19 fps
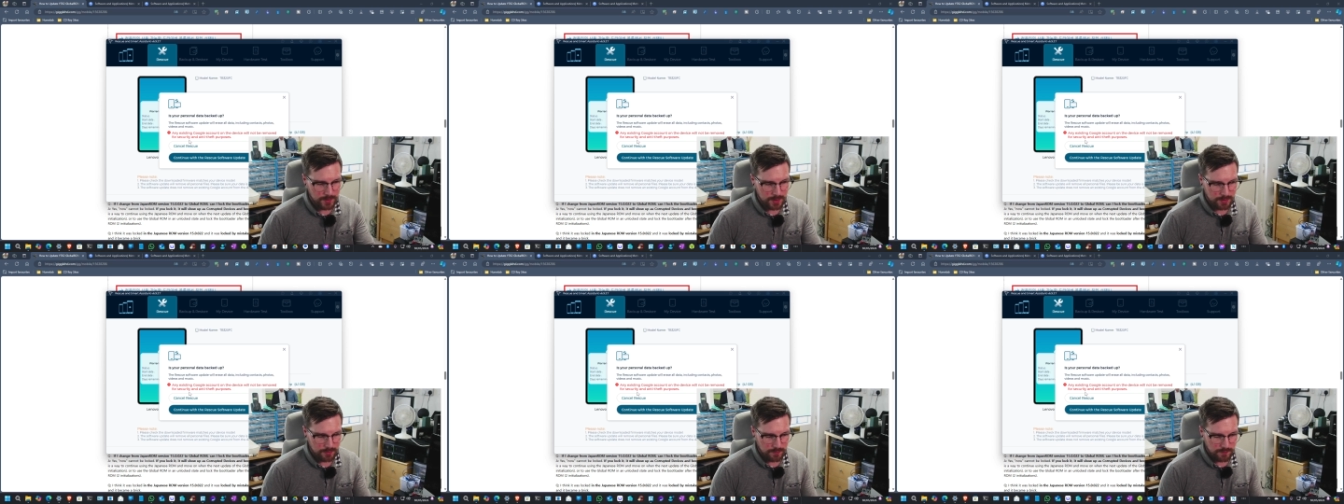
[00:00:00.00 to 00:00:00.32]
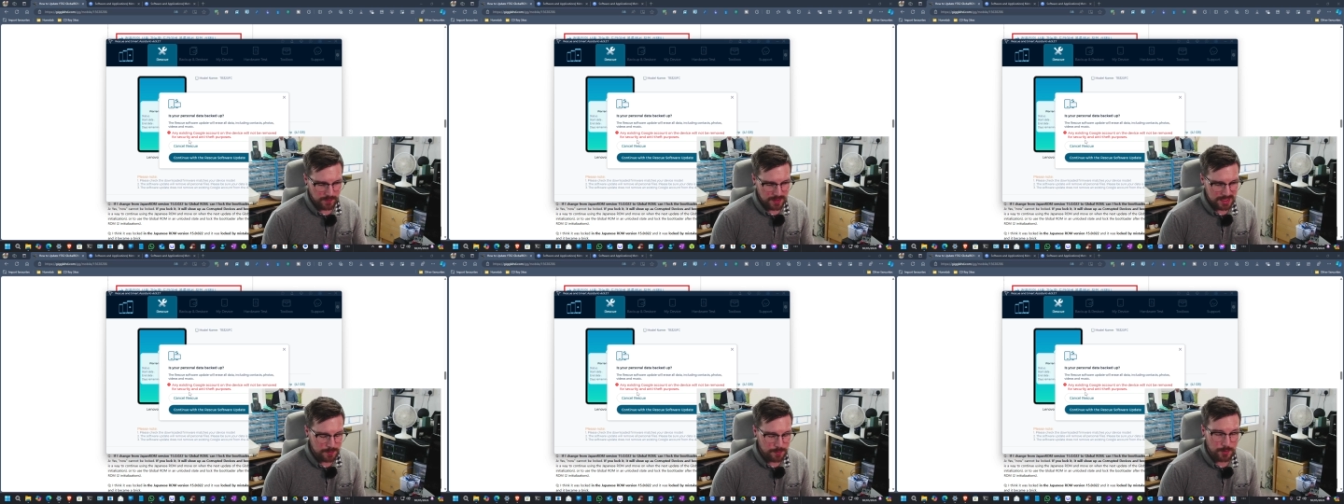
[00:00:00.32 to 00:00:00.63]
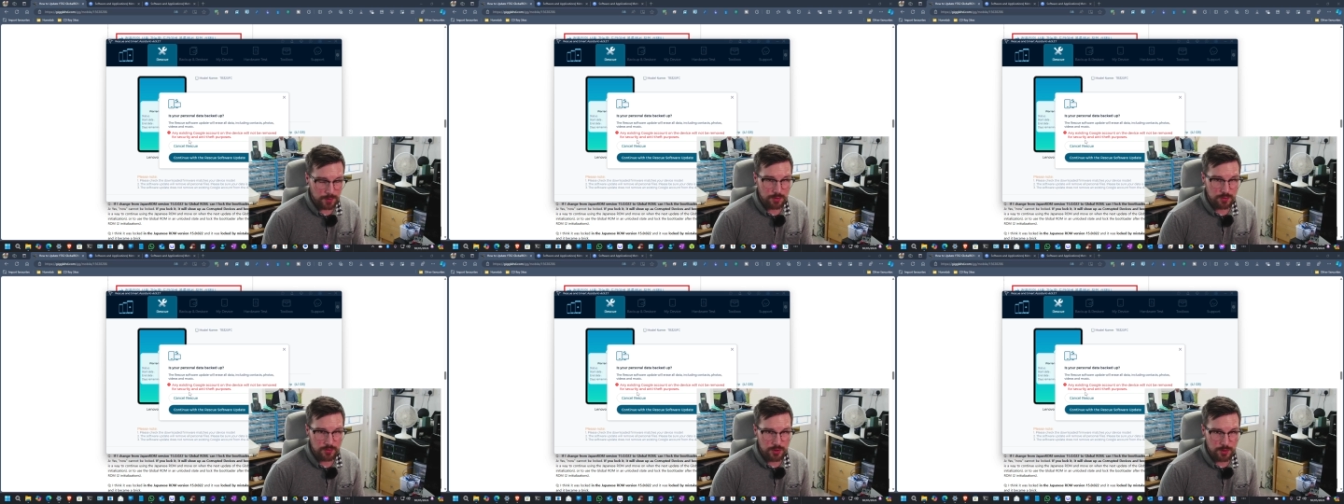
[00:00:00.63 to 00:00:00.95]
Facebook
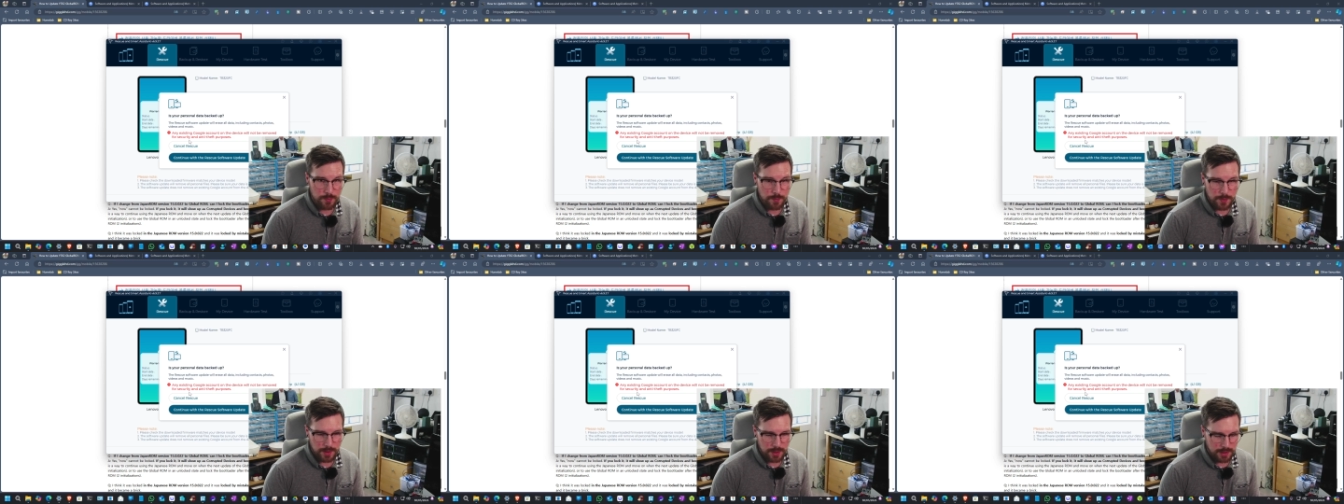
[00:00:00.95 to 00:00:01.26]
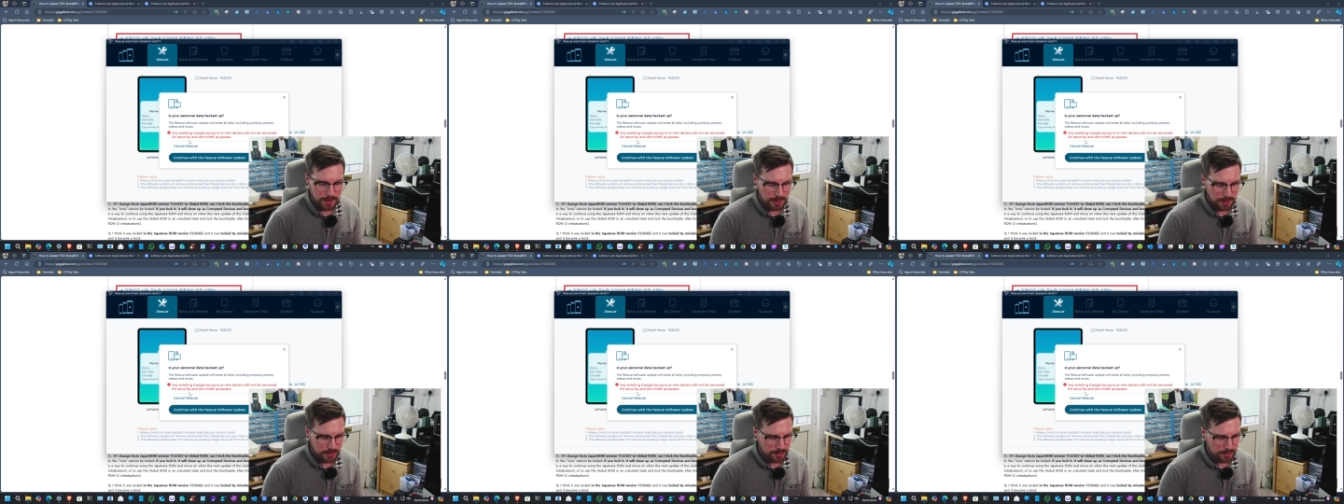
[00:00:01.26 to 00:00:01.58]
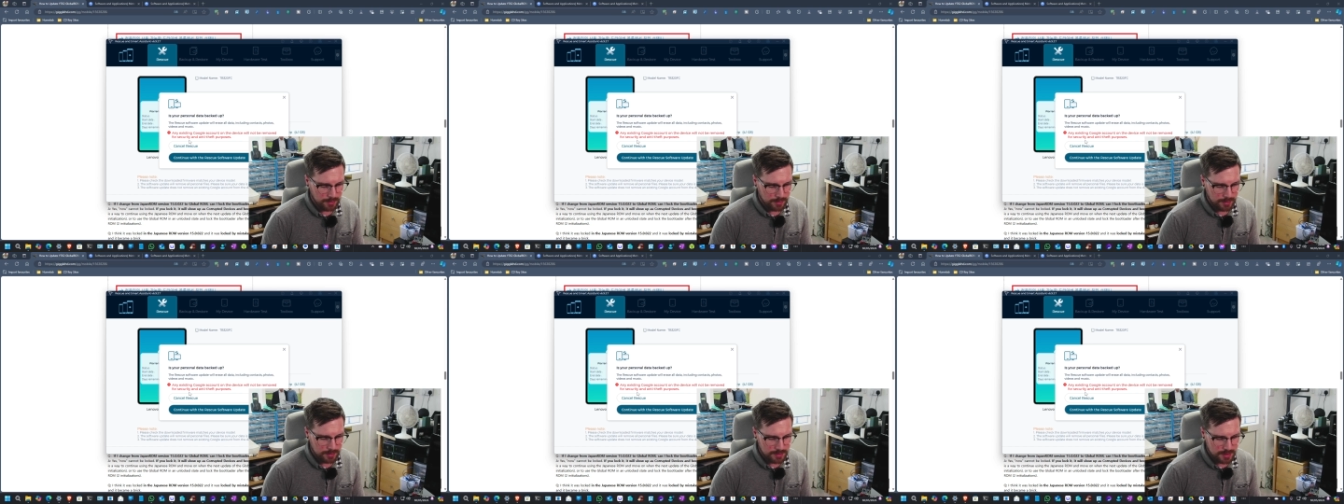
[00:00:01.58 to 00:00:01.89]
group and
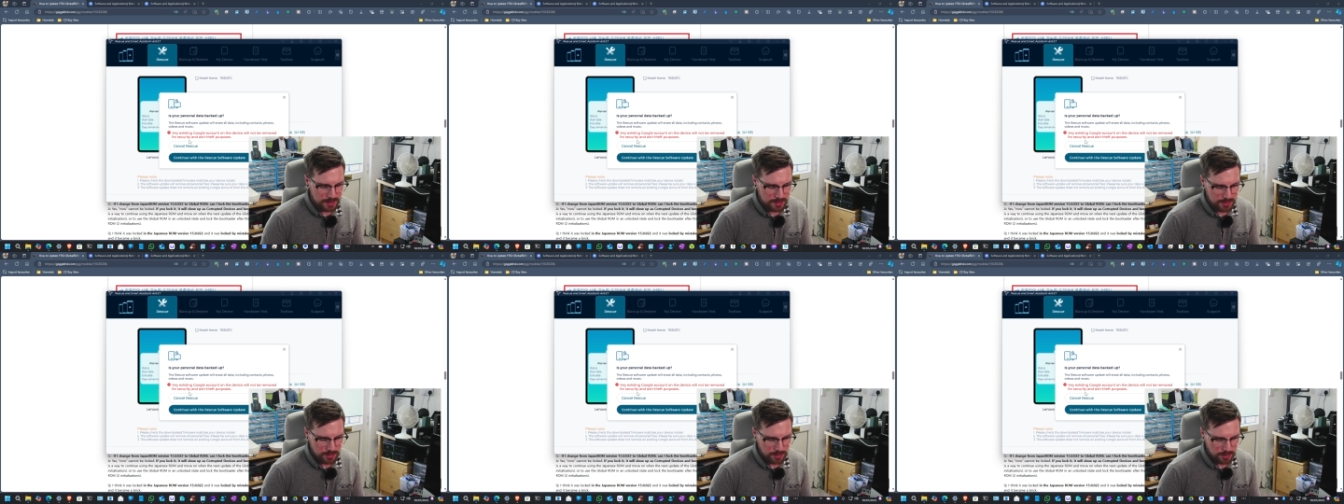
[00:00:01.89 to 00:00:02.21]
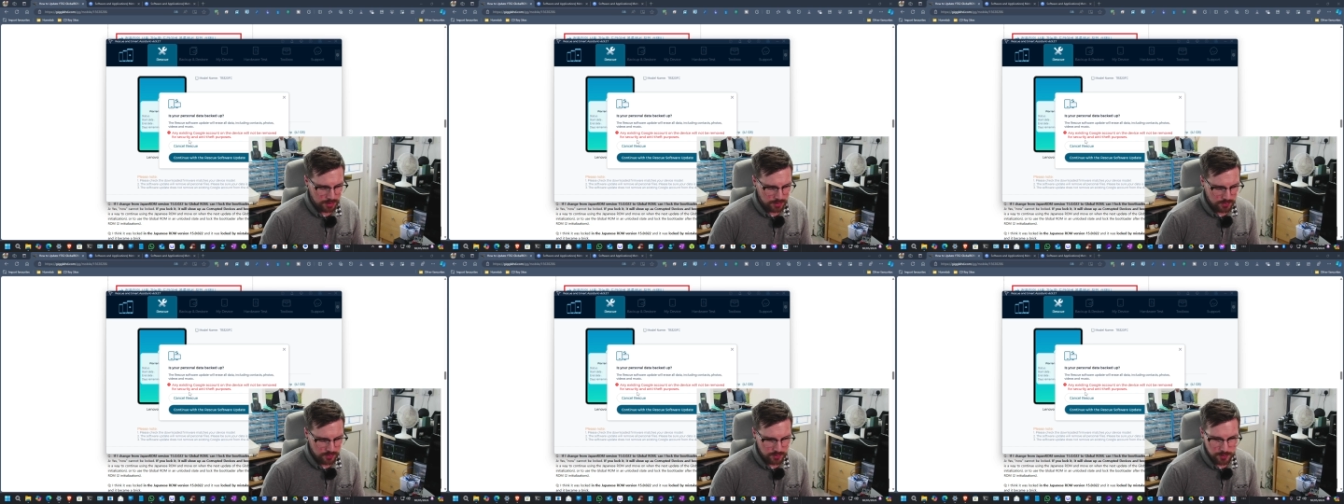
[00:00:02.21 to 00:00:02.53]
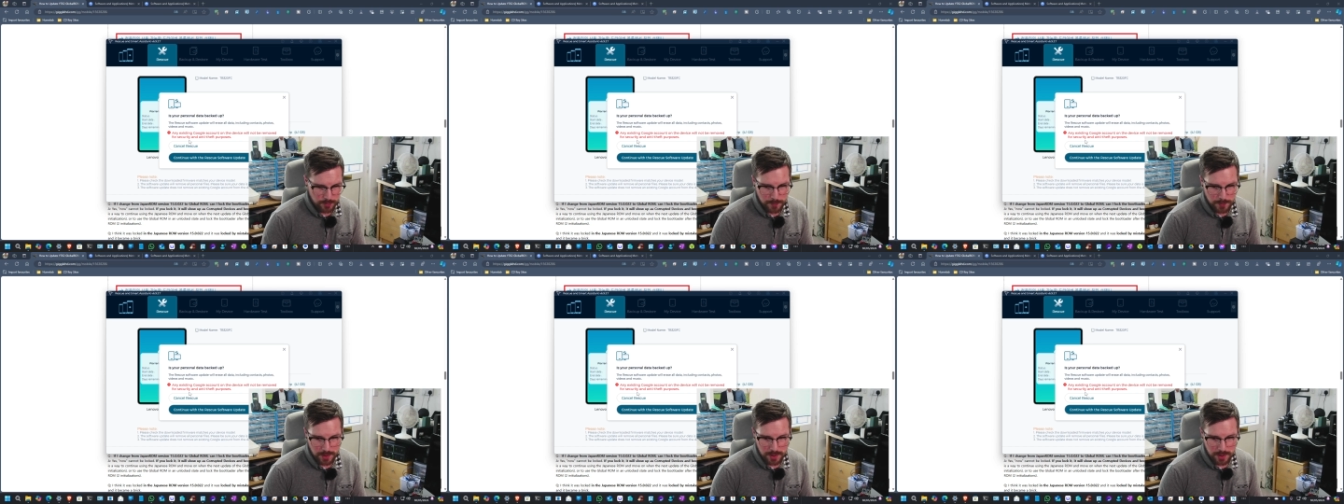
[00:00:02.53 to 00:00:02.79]
a Discord group